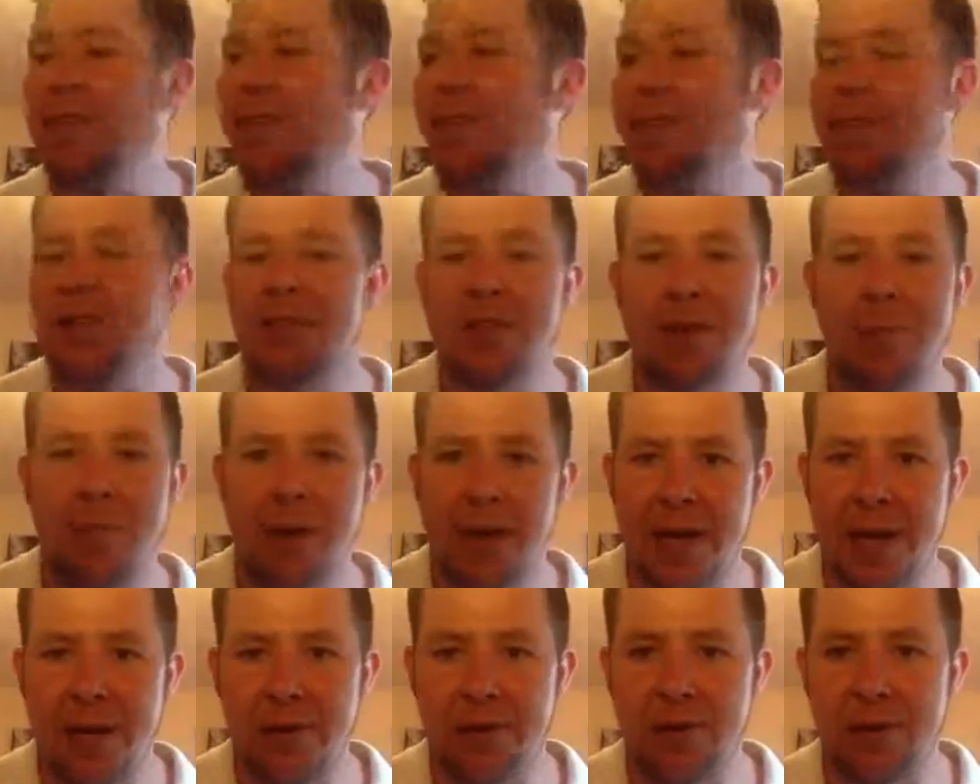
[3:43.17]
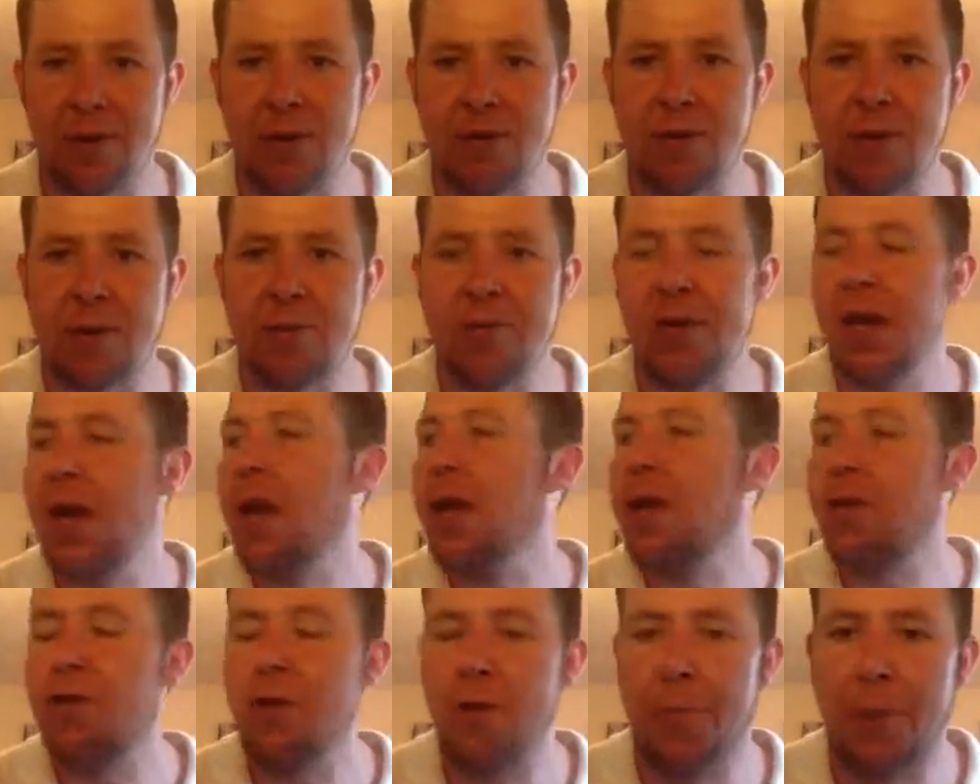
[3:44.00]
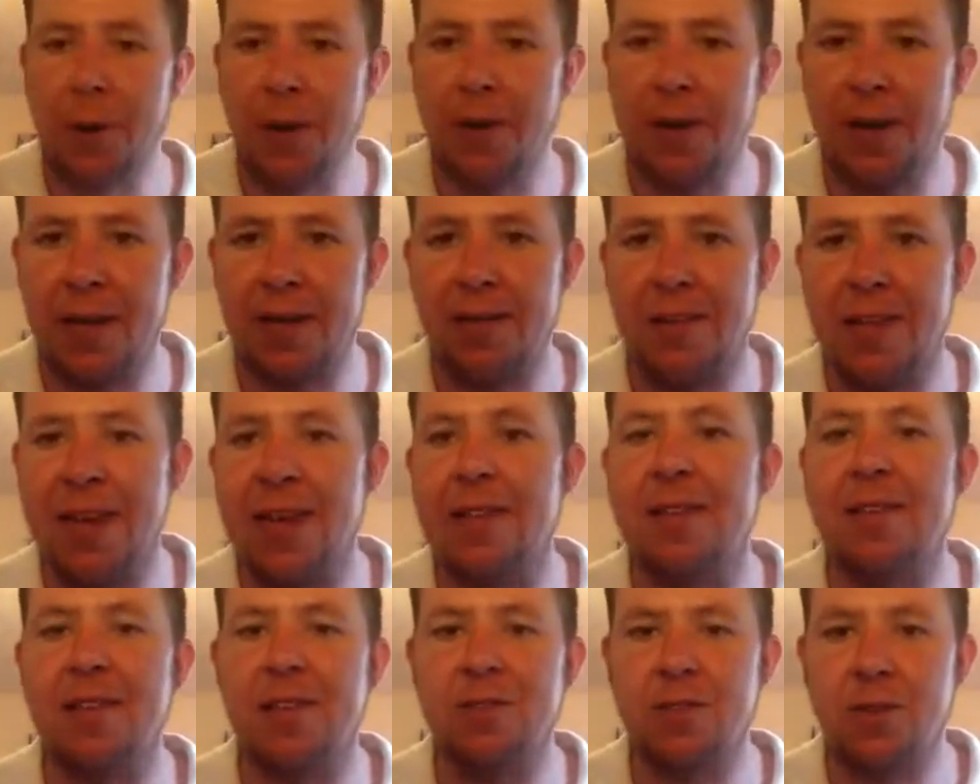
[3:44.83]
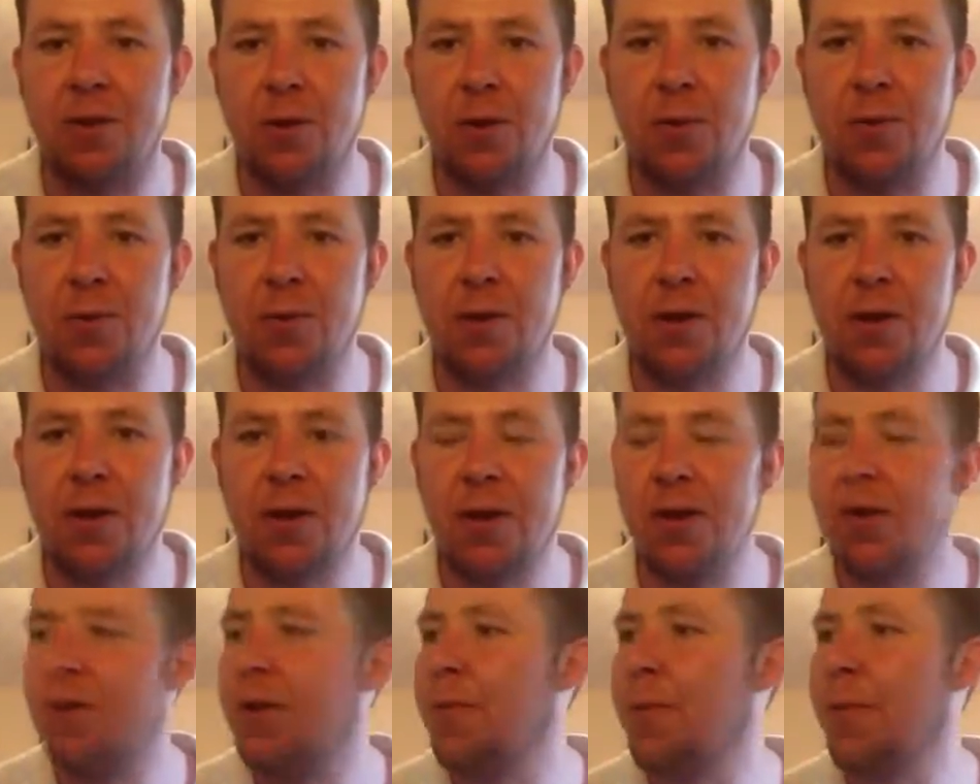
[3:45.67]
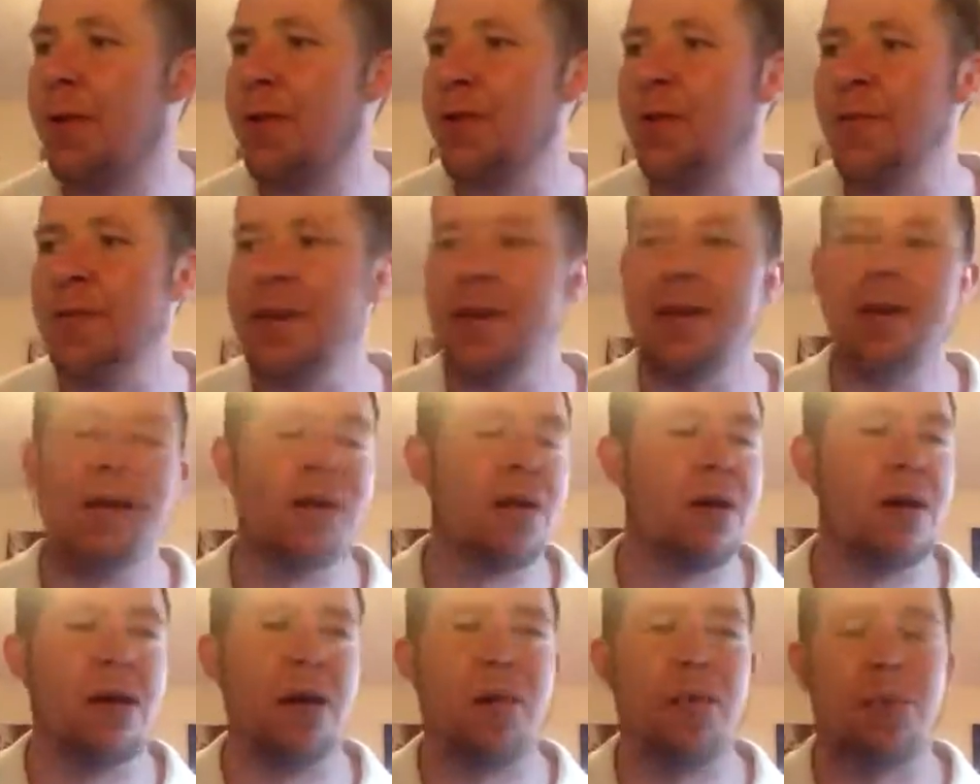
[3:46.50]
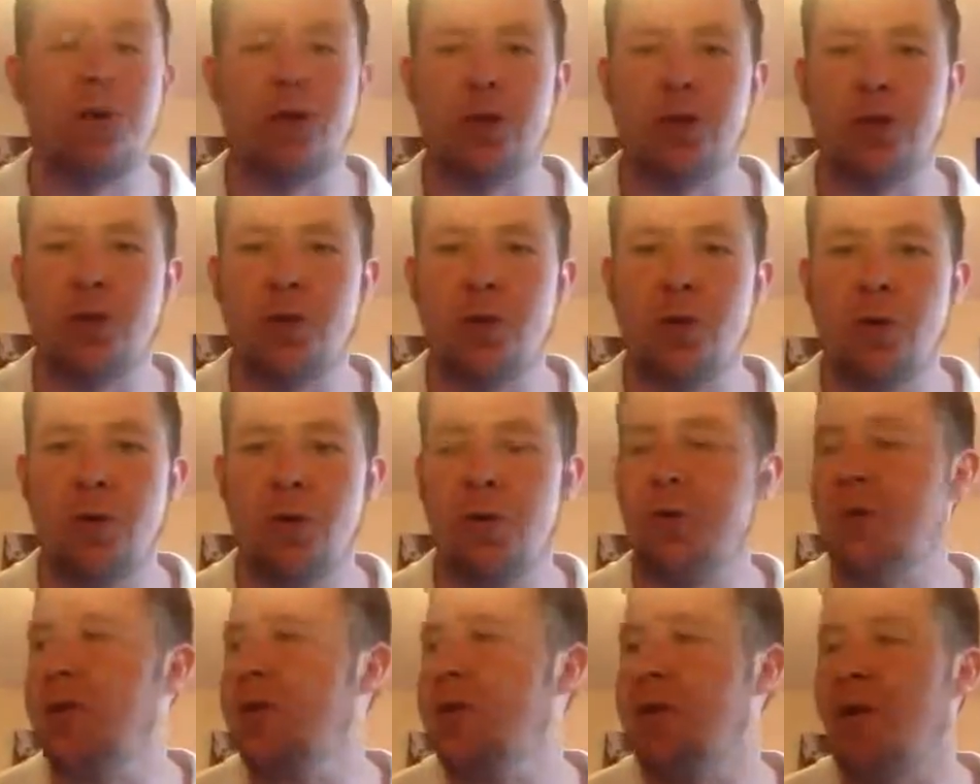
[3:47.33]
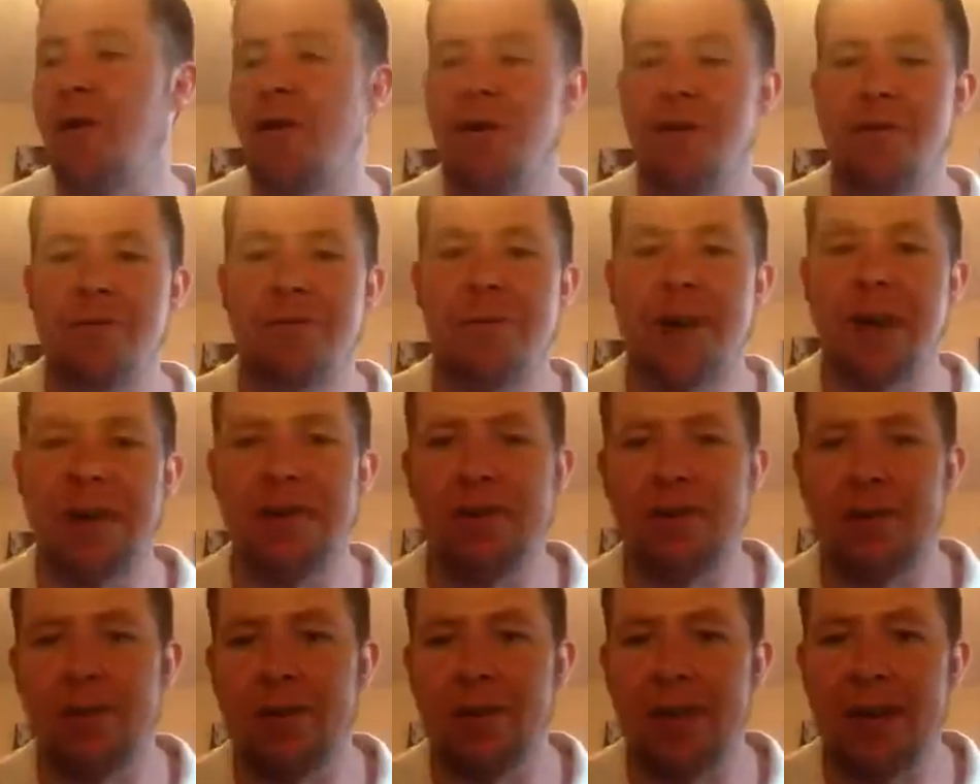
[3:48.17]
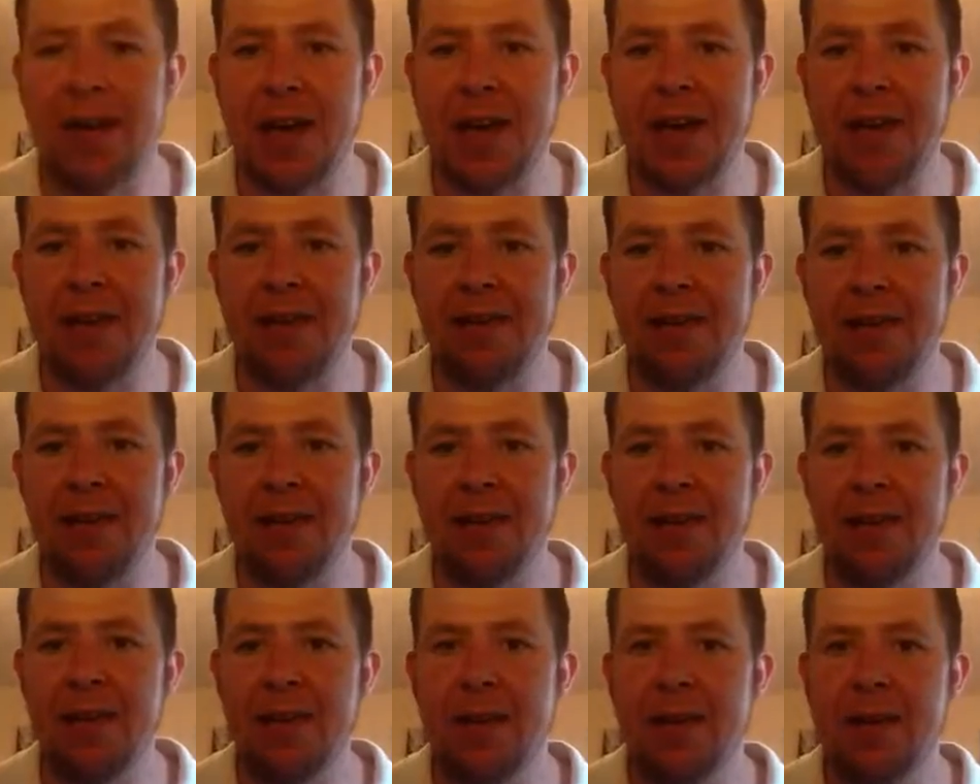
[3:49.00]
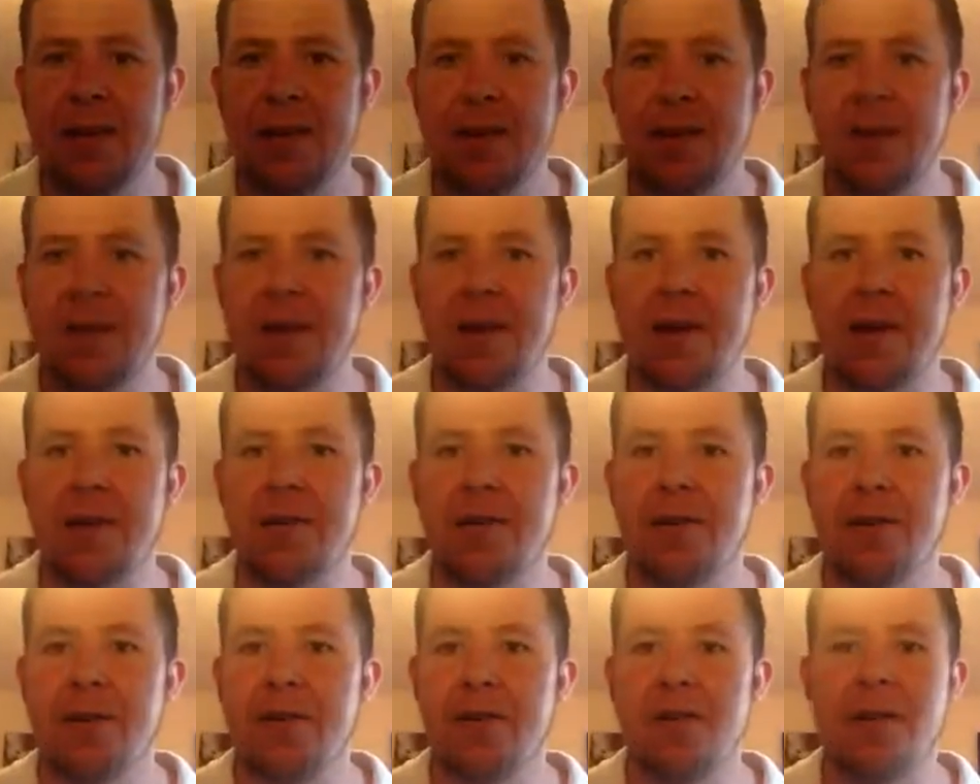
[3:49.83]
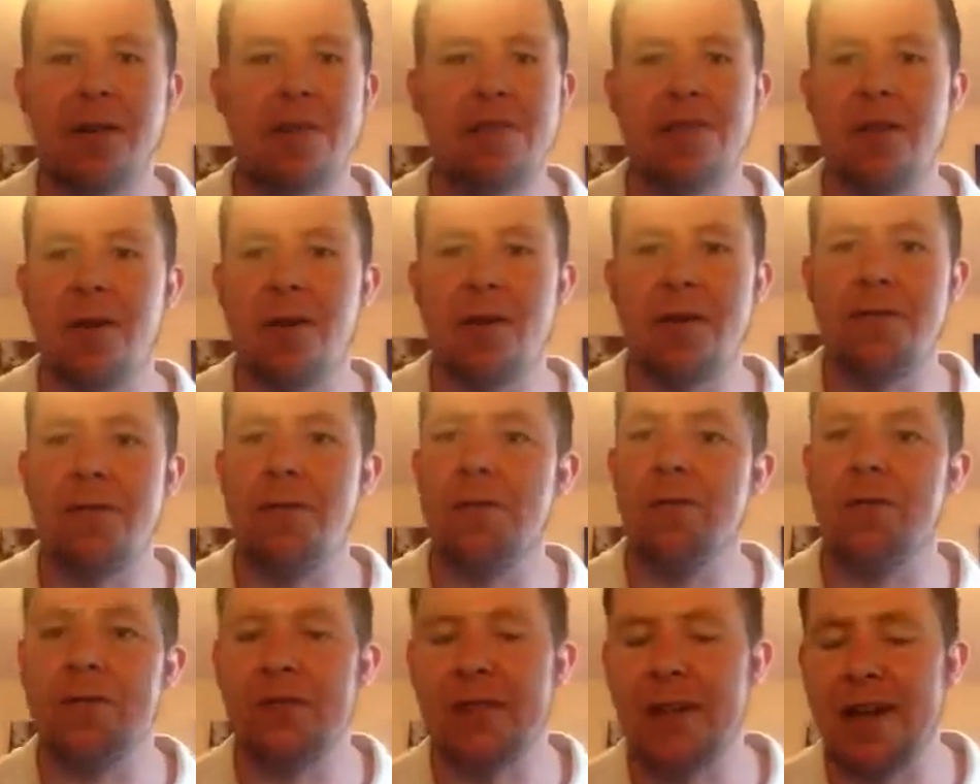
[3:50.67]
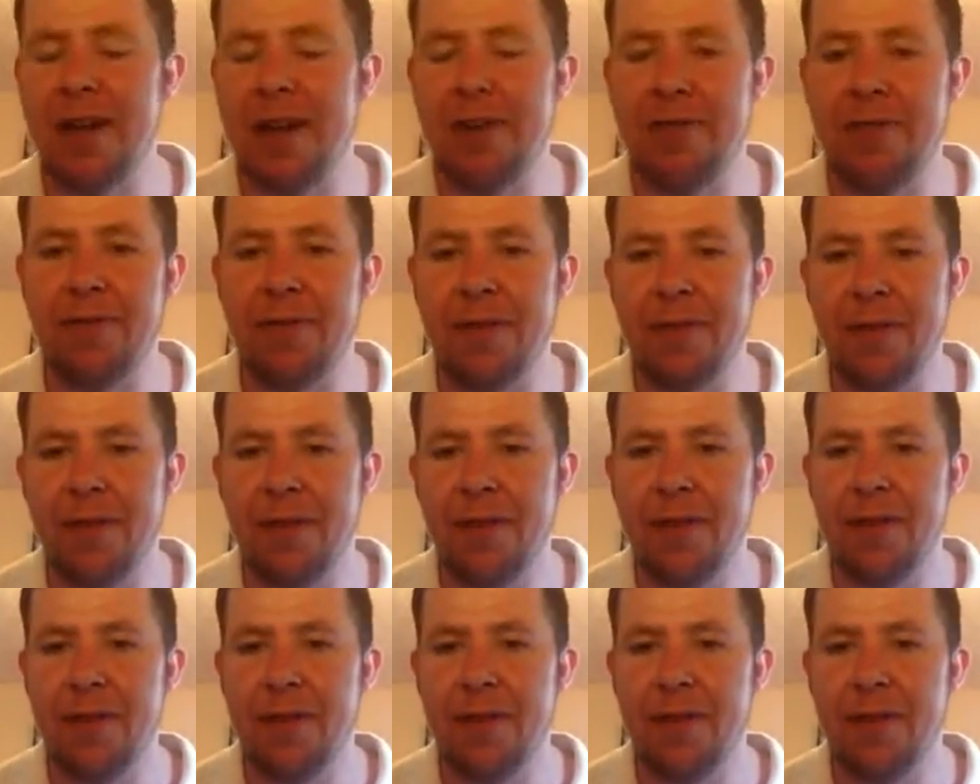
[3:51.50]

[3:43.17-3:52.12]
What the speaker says: It's not for somebody else's dreams. You're putting his kids in school. You're putting them in posh schools. He's going on fancy holidays. He's living the life he wants to live.